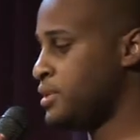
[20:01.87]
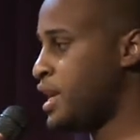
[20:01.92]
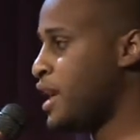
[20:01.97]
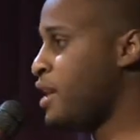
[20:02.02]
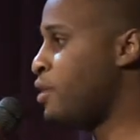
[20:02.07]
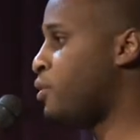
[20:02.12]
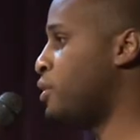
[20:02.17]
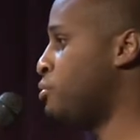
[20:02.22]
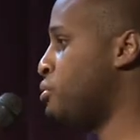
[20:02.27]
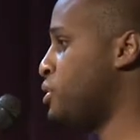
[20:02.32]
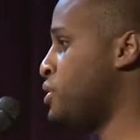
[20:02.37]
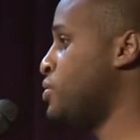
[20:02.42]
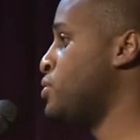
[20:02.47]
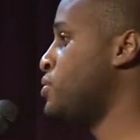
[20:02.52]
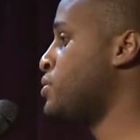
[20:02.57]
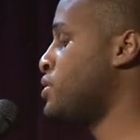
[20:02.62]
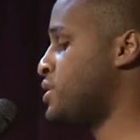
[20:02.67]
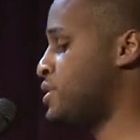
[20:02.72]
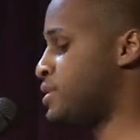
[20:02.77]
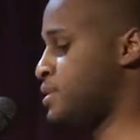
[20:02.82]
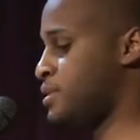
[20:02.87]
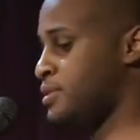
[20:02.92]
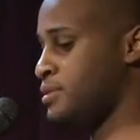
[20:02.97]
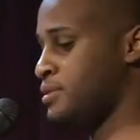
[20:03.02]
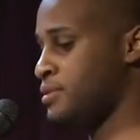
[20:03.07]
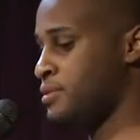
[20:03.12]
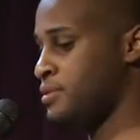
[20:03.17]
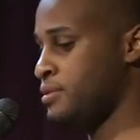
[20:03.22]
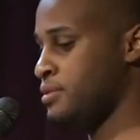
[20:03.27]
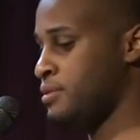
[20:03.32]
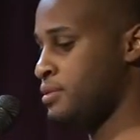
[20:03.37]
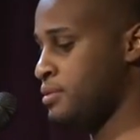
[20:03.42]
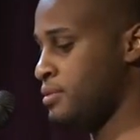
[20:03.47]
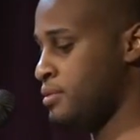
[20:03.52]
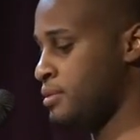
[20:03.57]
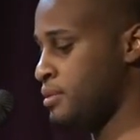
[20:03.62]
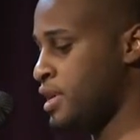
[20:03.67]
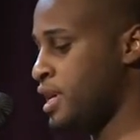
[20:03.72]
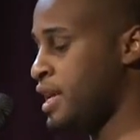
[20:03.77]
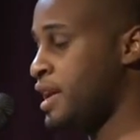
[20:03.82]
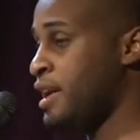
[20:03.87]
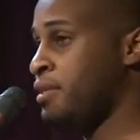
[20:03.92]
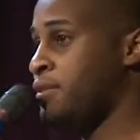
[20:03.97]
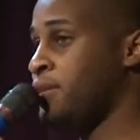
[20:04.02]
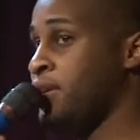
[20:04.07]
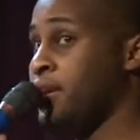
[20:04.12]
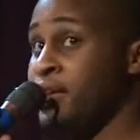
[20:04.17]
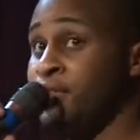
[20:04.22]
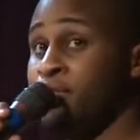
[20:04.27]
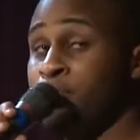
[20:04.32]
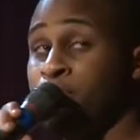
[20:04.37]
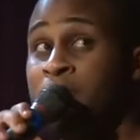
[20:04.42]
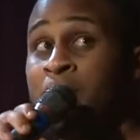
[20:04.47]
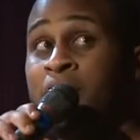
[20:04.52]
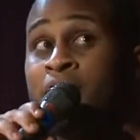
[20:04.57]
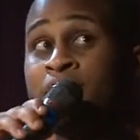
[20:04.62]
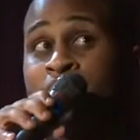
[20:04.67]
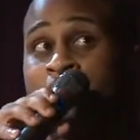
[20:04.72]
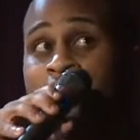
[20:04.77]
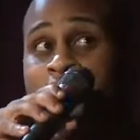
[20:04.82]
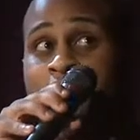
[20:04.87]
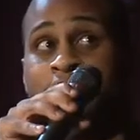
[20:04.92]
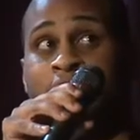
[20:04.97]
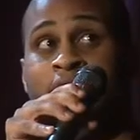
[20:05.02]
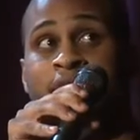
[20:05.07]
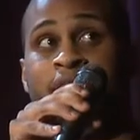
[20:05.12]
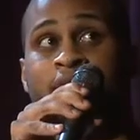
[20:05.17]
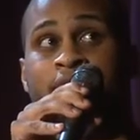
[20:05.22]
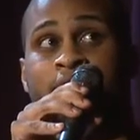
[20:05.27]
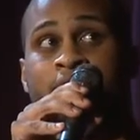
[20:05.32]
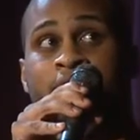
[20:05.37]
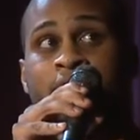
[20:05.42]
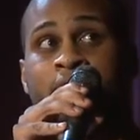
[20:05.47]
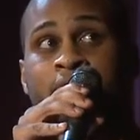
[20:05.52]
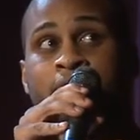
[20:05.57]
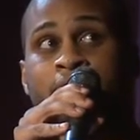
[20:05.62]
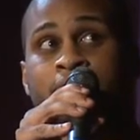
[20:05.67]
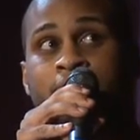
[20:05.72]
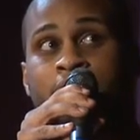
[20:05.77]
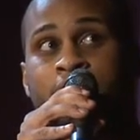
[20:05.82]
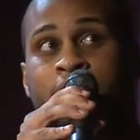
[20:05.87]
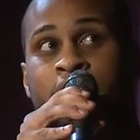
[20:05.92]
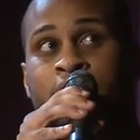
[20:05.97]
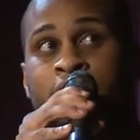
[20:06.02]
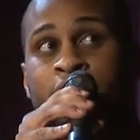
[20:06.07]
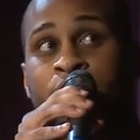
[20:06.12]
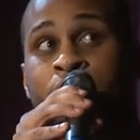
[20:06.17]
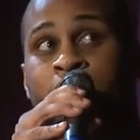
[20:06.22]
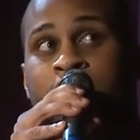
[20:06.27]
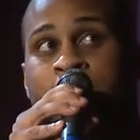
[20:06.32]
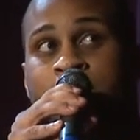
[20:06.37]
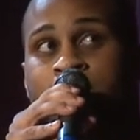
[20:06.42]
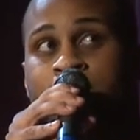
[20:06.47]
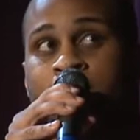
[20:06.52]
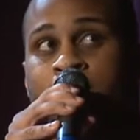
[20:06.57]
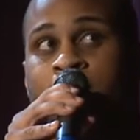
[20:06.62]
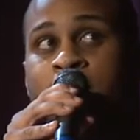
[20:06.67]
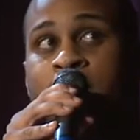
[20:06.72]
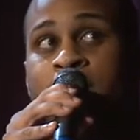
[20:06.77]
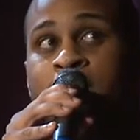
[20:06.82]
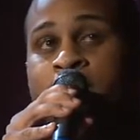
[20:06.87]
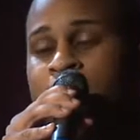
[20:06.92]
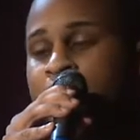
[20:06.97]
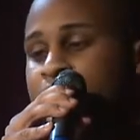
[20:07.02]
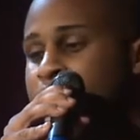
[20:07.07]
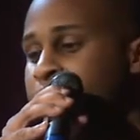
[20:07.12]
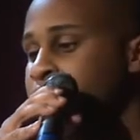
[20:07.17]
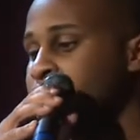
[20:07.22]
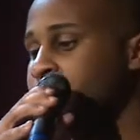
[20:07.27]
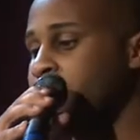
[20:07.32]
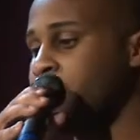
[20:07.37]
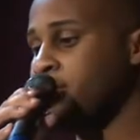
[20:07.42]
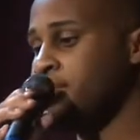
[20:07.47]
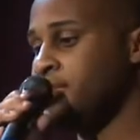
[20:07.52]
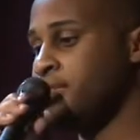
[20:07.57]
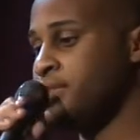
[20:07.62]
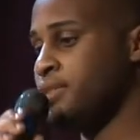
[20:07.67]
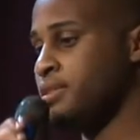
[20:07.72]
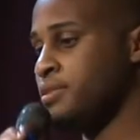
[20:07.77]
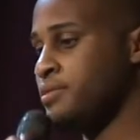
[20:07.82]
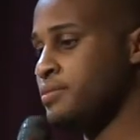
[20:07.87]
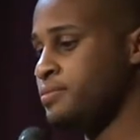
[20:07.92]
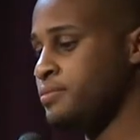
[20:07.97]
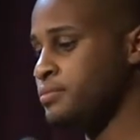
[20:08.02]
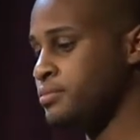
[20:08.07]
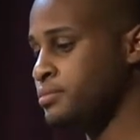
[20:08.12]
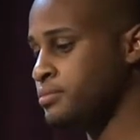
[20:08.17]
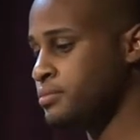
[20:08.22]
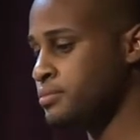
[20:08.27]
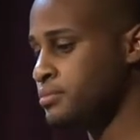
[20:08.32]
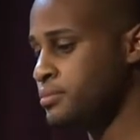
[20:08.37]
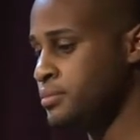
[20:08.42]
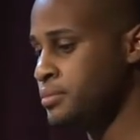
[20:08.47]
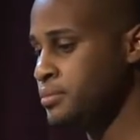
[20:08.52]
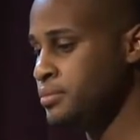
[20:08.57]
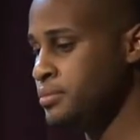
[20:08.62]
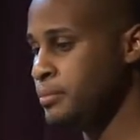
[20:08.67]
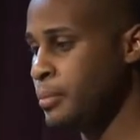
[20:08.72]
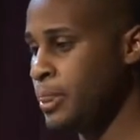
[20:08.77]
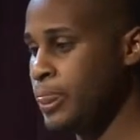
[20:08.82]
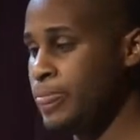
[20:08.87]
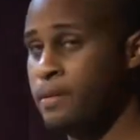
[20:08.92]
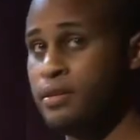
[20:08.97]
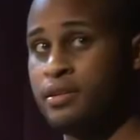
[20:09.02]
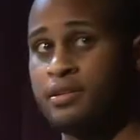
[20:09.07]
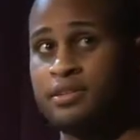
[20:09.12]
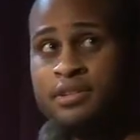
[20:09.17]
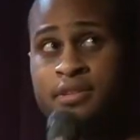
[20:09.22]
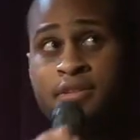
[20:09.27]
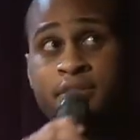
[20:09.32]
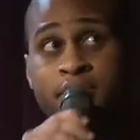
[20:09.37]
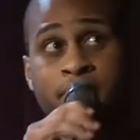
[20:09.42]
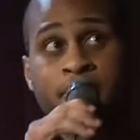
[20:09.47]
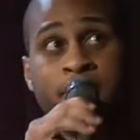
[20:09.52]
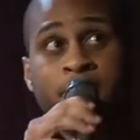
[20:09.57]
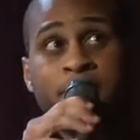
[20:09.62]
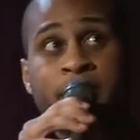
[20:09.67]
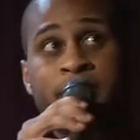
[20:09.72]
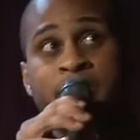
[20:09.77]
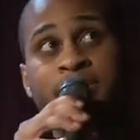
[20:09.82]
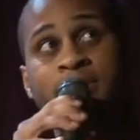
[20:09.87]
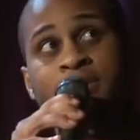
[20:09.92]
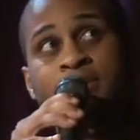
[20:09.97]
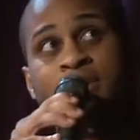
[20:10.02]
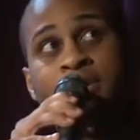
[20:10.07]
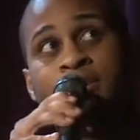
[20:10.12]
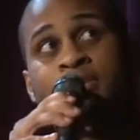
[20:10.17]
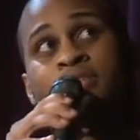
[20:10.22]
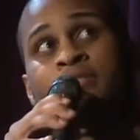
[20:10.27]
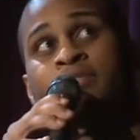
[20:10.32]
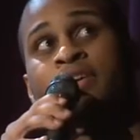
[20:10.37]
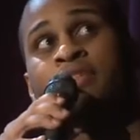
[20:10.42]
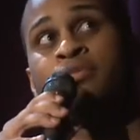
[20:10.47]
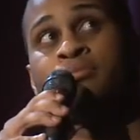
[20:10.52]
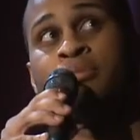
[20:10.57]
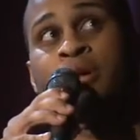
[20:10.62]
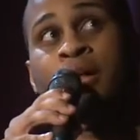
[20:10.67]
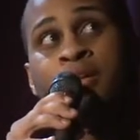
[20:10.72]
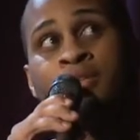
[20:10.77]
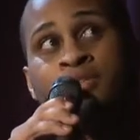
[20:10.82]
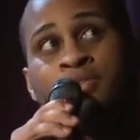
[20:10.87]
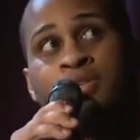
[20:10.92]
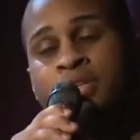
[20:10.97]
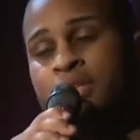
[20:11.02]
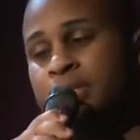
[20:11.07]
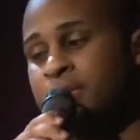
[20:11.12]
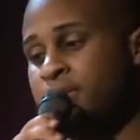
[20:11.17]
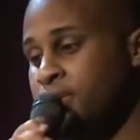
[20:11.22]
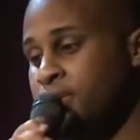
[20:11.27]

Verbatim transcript: How will it be used? And I think anthropology gives us uh, a tool set for finding these contexts. So these are all basic tenets of anthropology